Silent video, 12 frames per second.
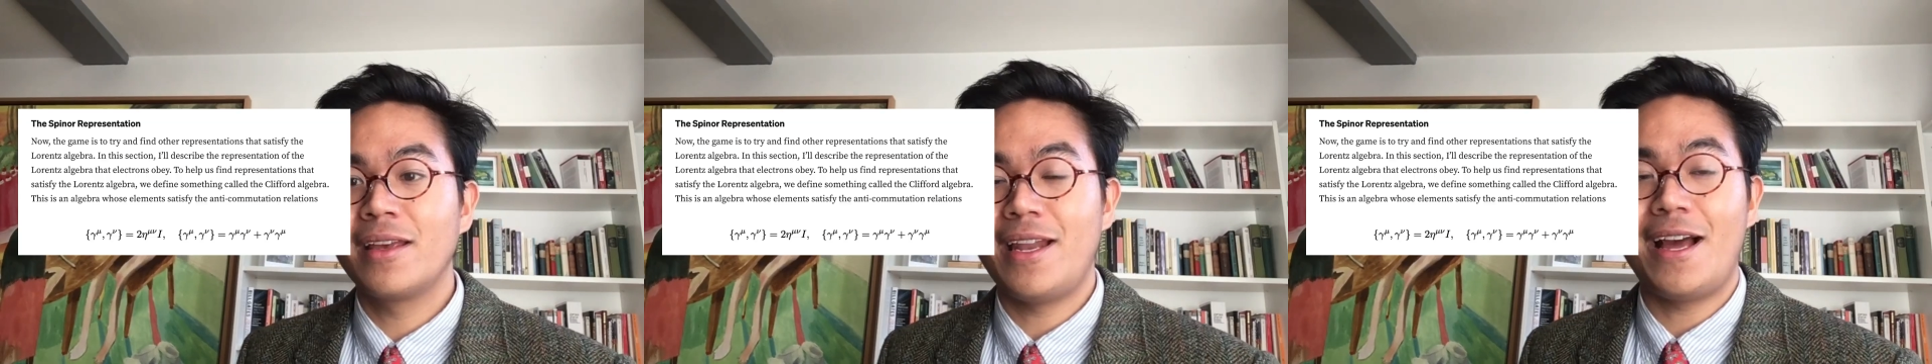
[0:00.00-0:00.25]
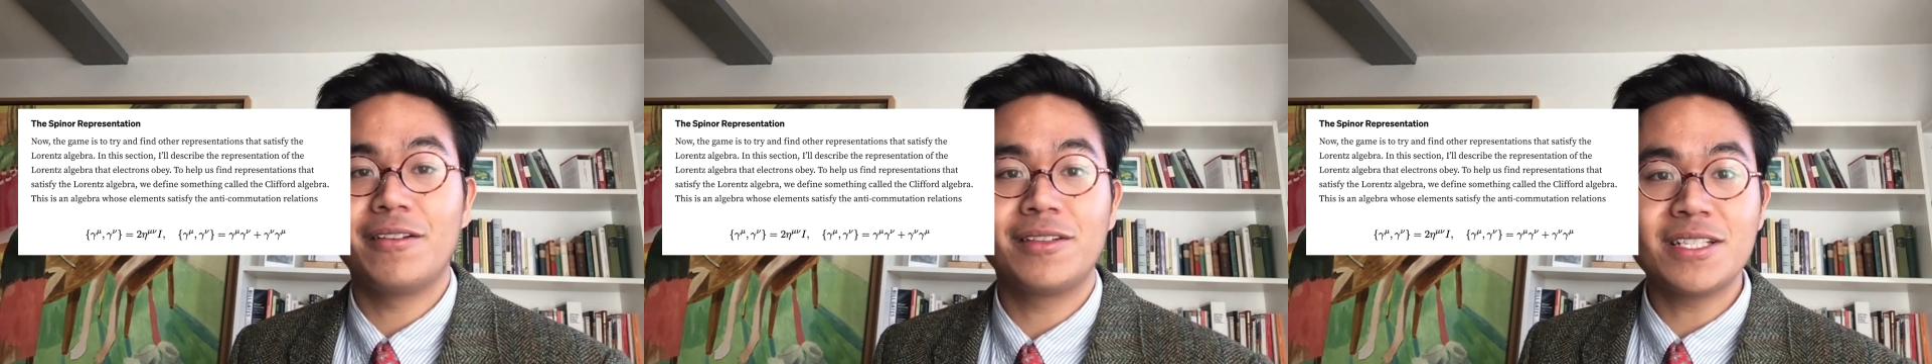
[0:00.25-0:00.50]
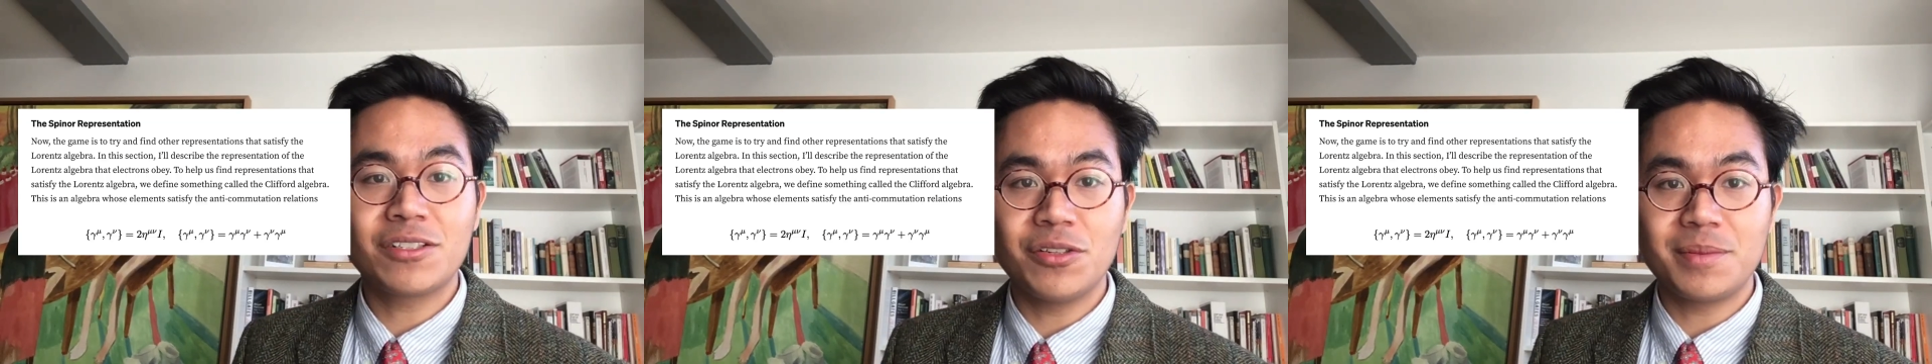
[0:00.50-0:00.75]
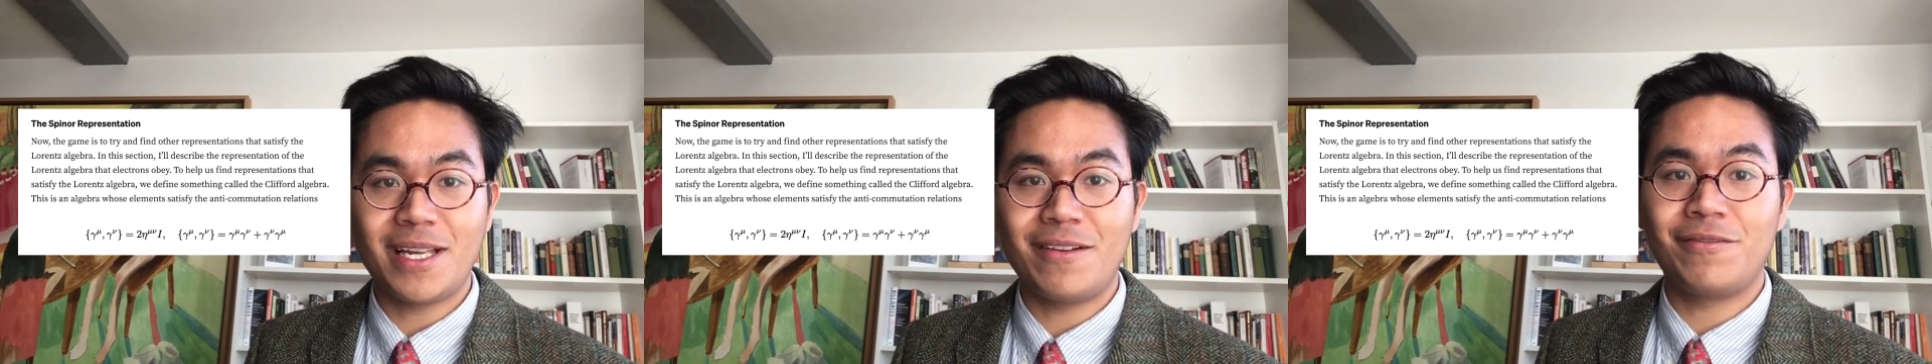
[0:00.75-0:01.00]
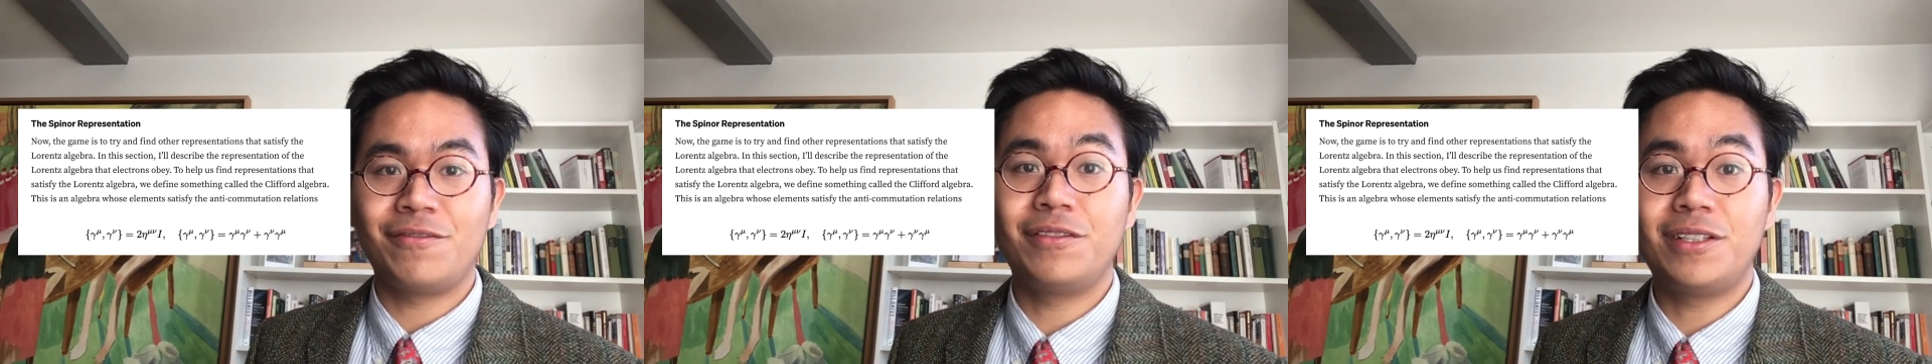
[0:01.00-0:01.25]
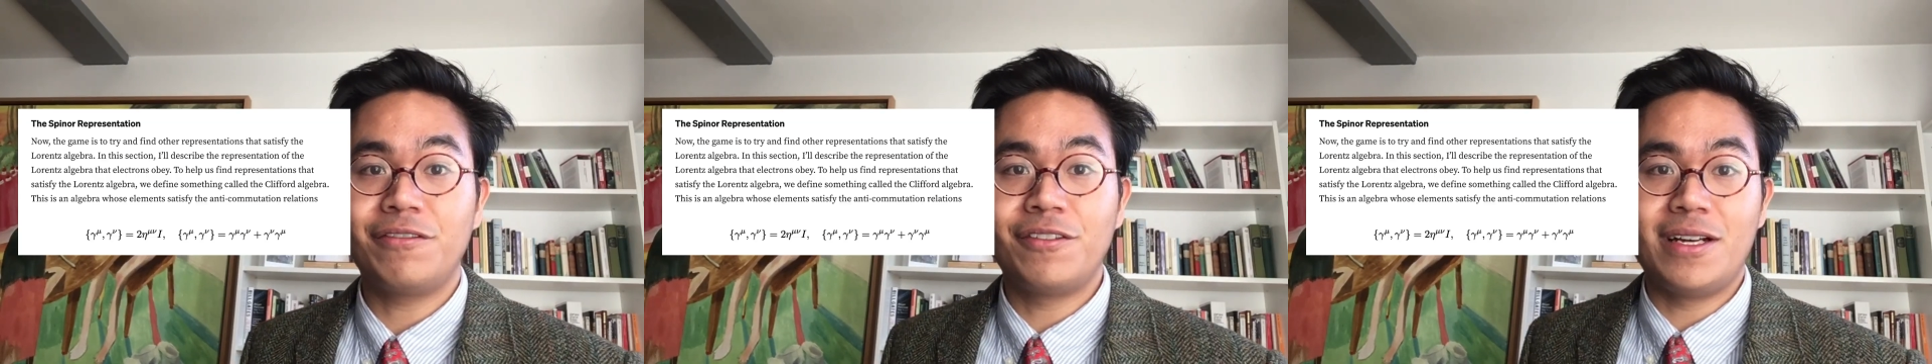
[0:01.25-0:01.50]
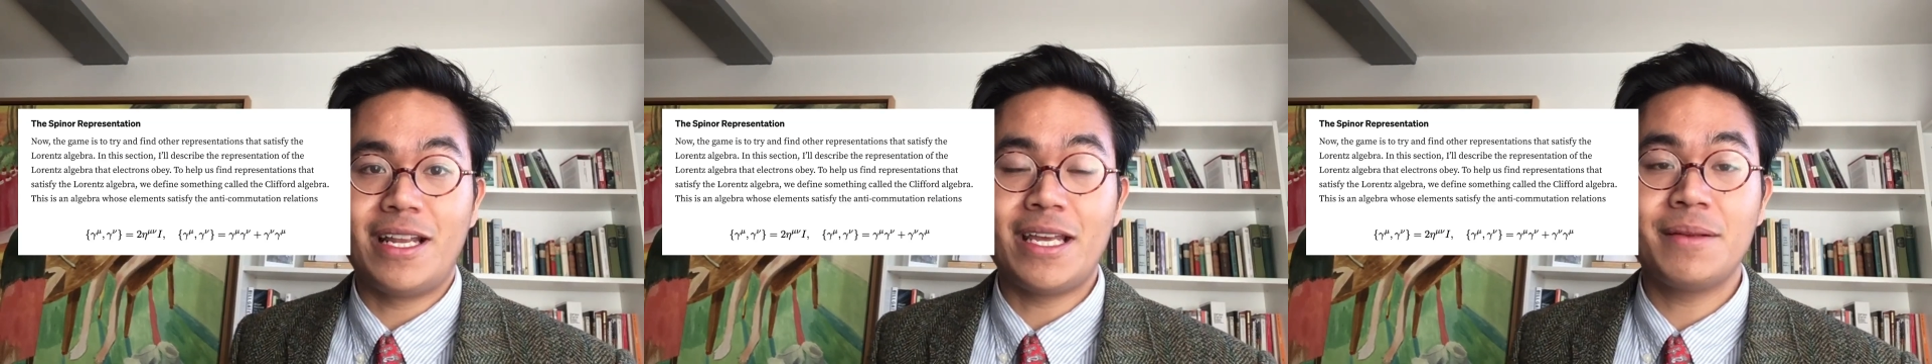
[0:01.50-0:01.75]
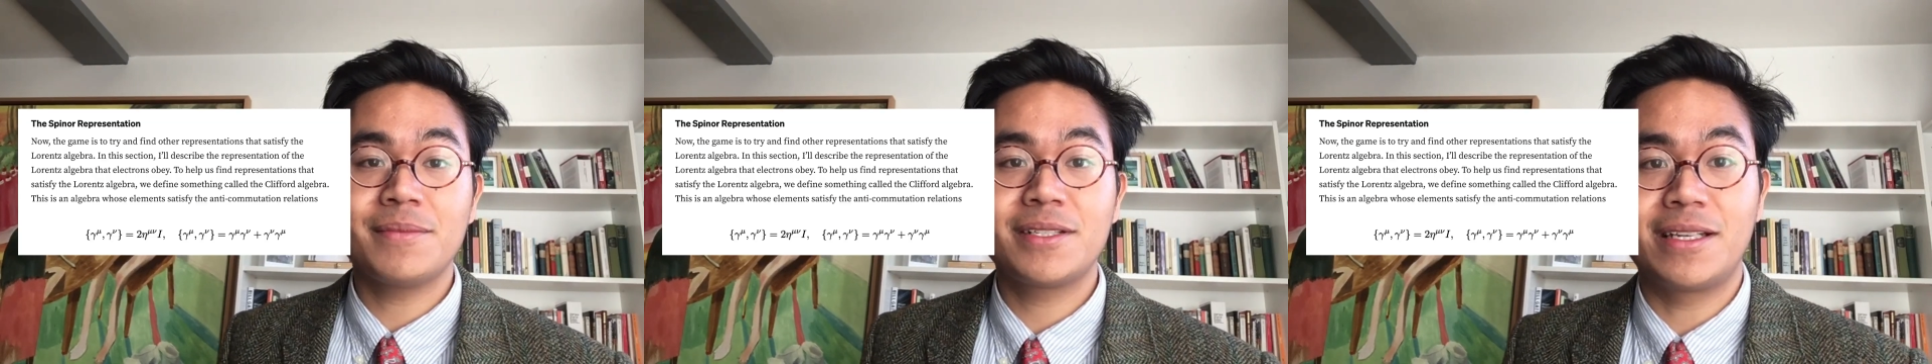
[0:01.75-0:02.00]
Now, these groups have different
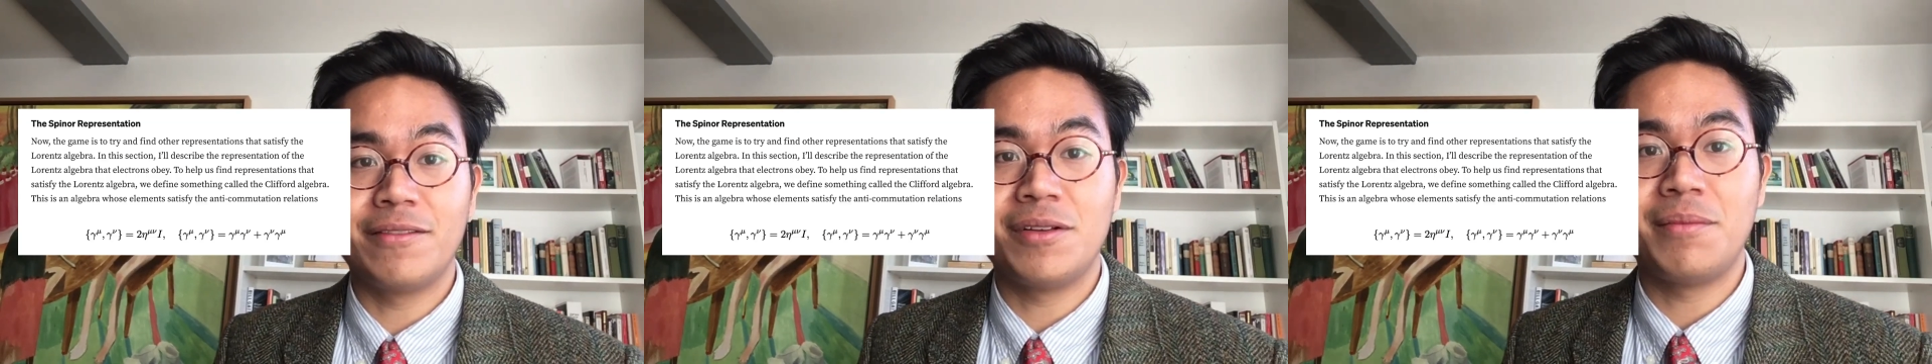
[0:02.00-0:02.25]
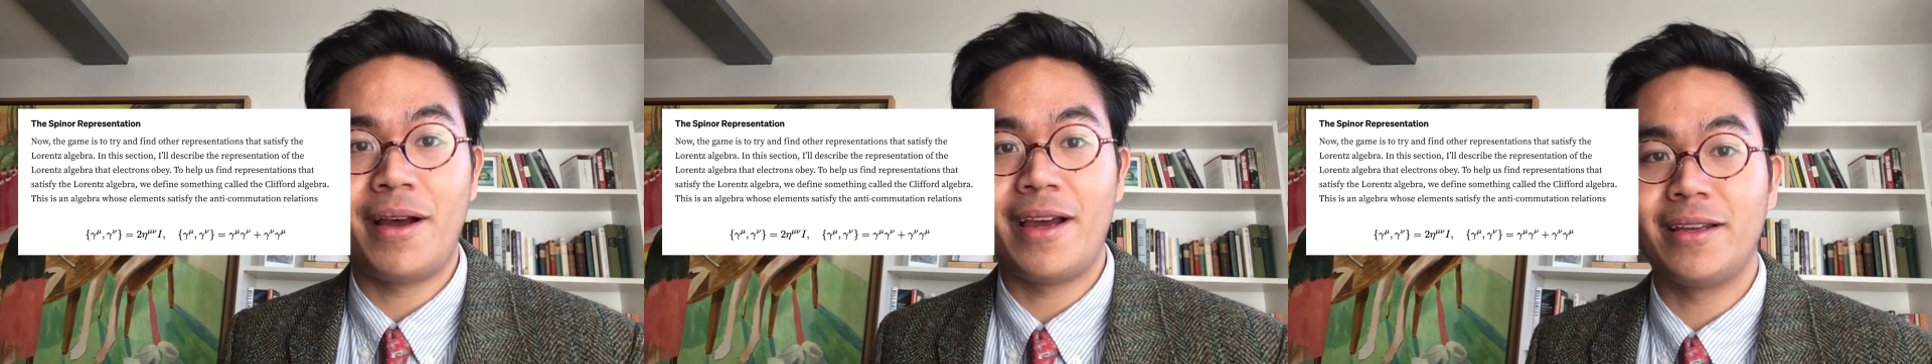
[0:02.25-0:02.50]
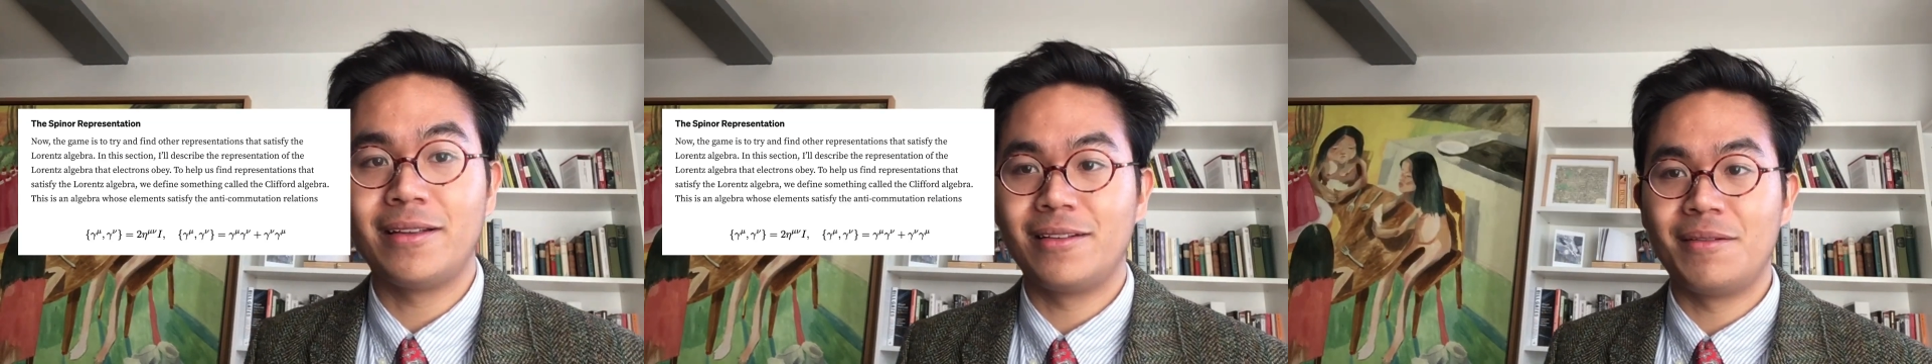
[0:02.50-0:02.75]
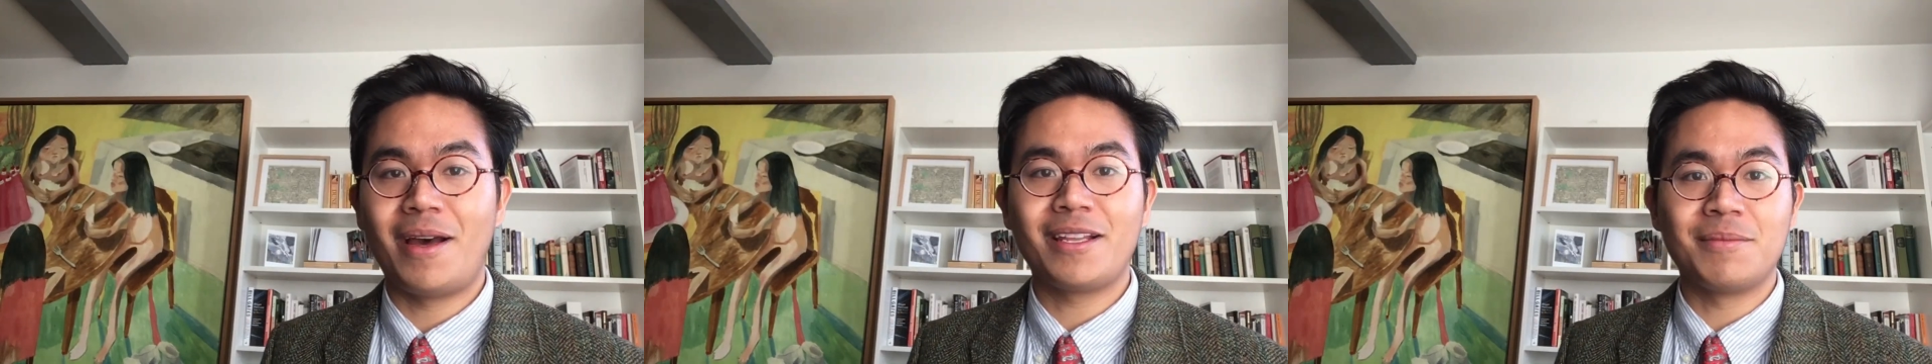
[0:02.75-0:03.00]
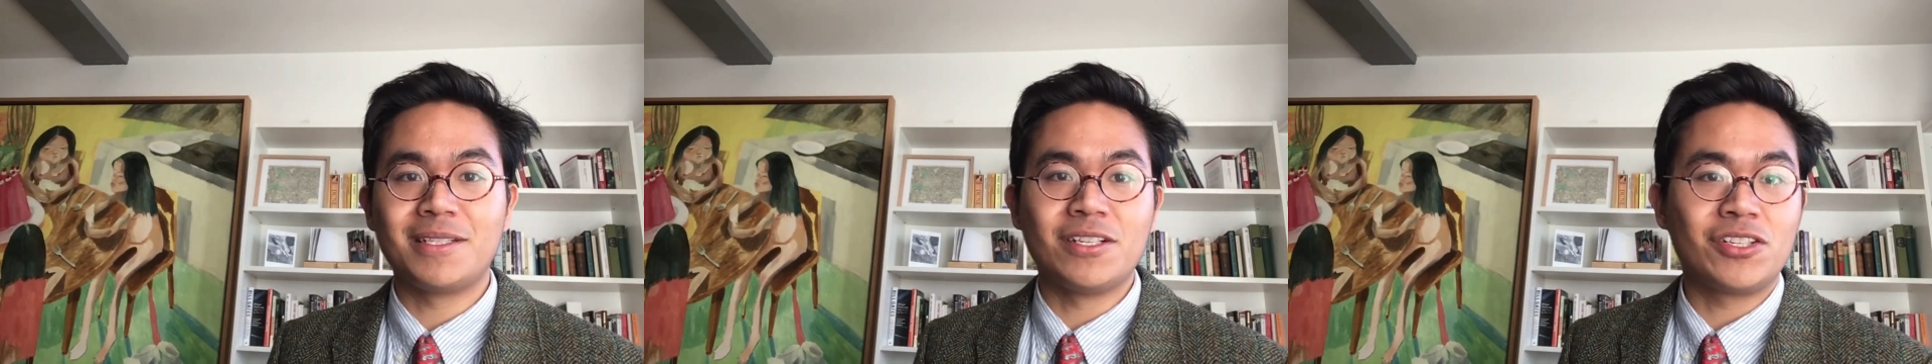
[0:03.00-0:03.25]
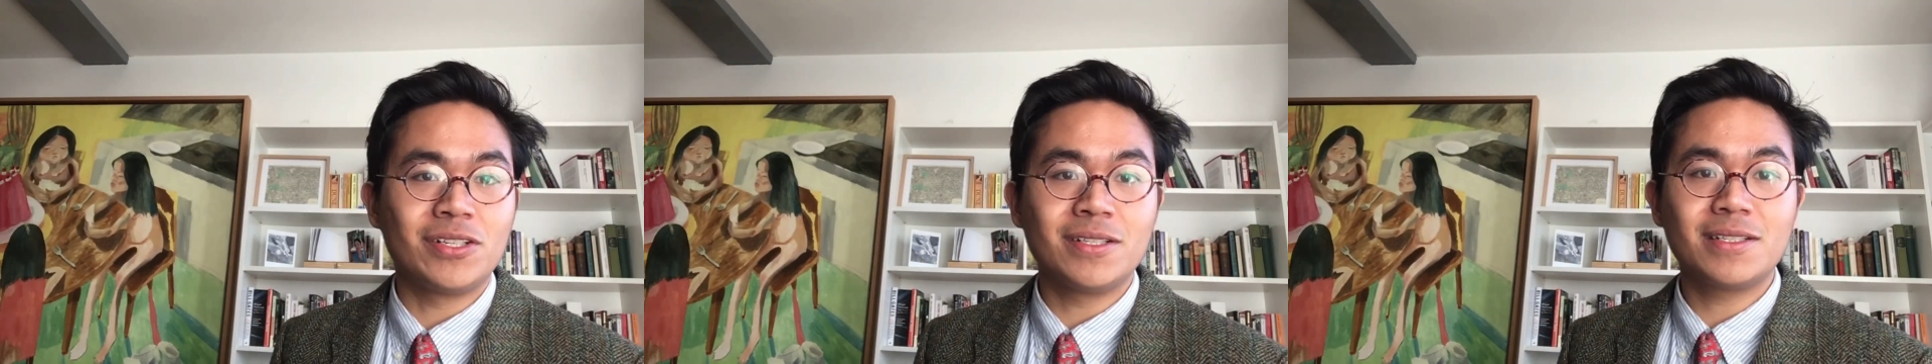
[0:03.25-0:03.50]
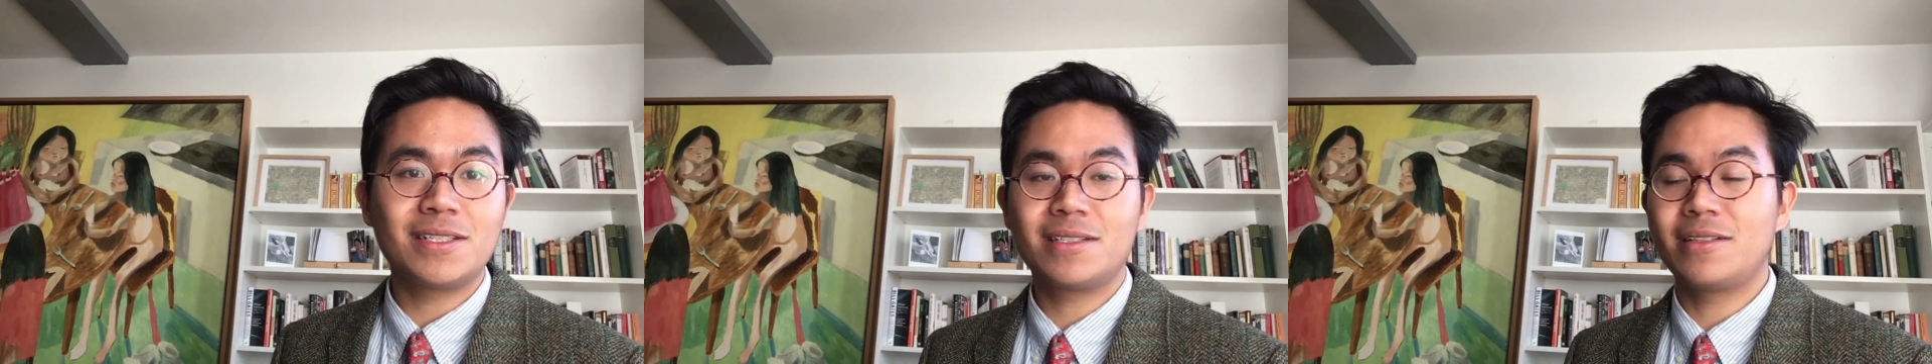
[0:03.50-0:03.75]
names given by the mathematicians,